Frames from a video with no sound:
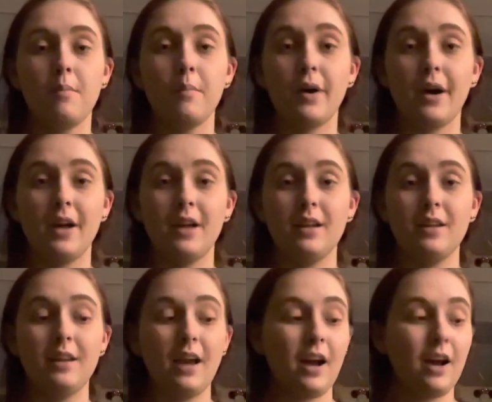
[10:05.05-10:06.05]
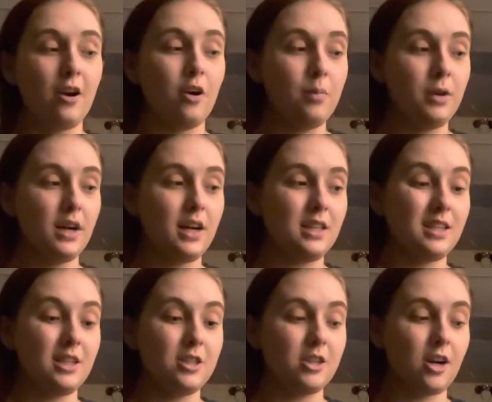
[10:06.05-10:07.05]
But yeah, I hope you guys
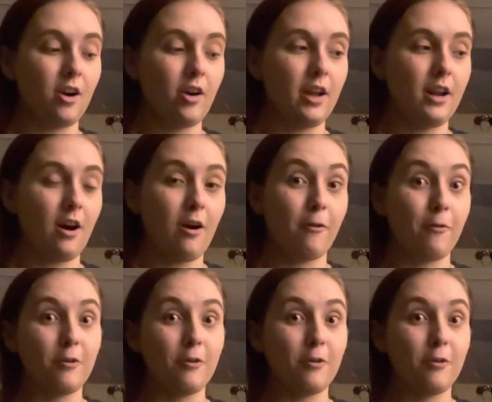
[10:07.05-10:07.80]
enjoyed our